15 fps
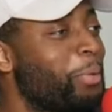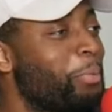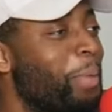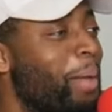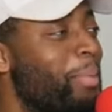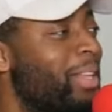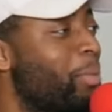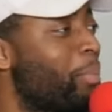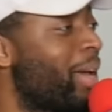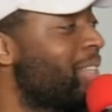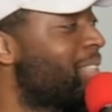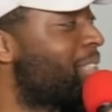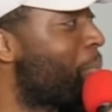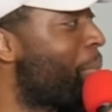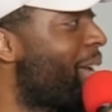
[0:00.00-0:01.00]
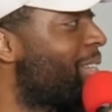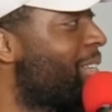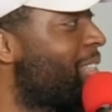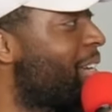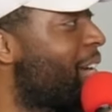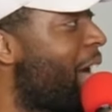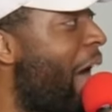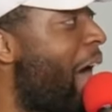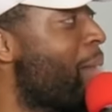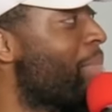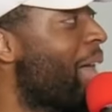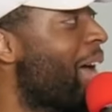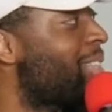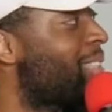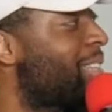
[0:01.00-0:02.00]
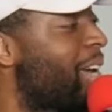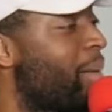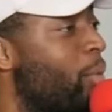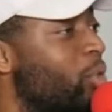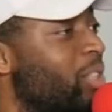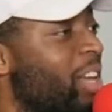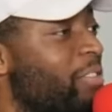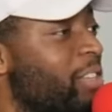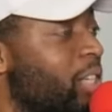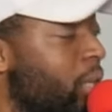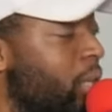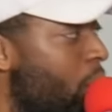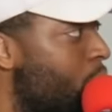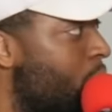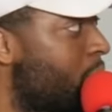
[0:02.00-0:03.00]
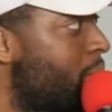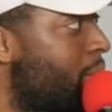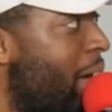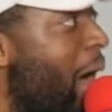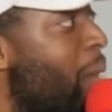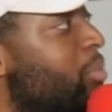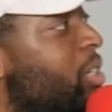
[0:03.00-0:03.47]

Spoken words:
might be debating semantics here. I'm not saying Mos Def is close. I'm